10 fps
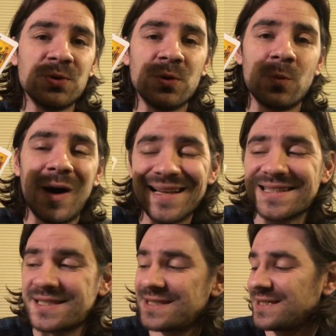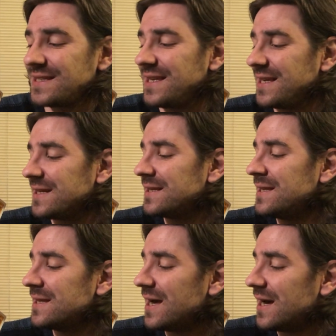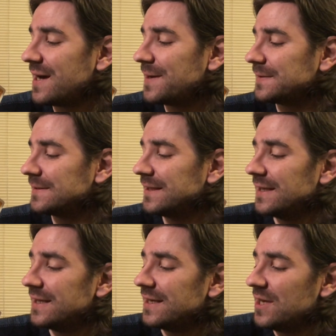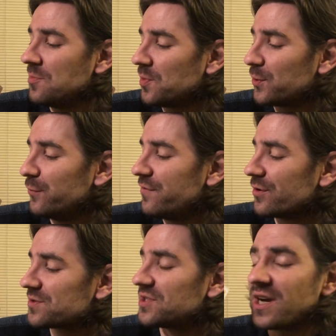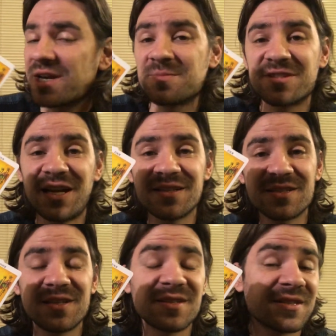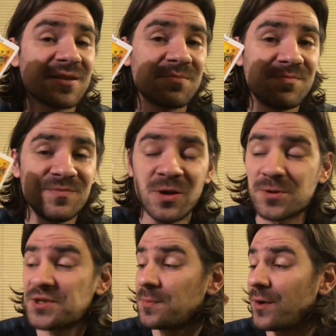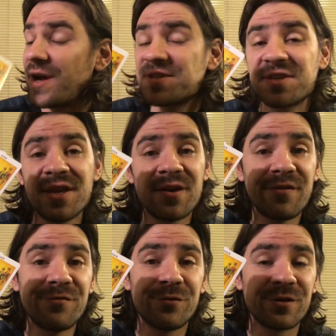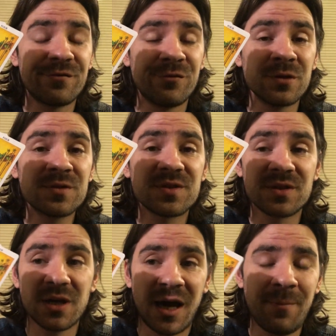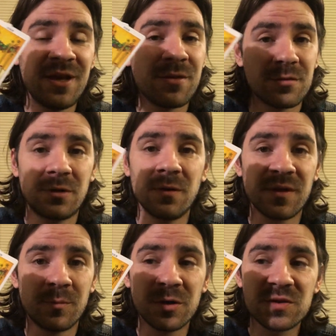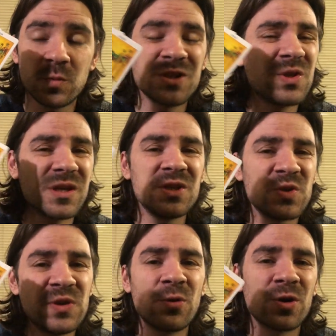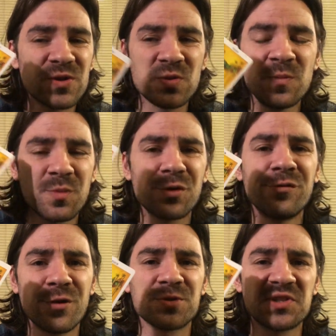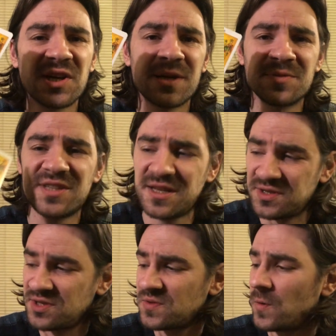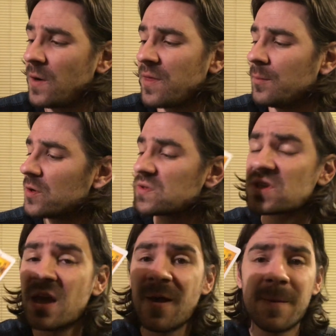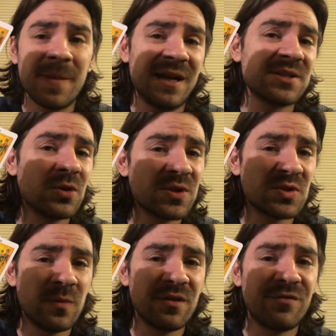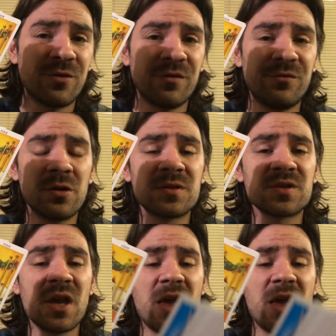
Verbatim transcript: to what can uh, improve your circumstances. No surprise here for a month. I mean throughout the month, what you can do in order to improve your circumstances throughout the month. That is going to be the four of wands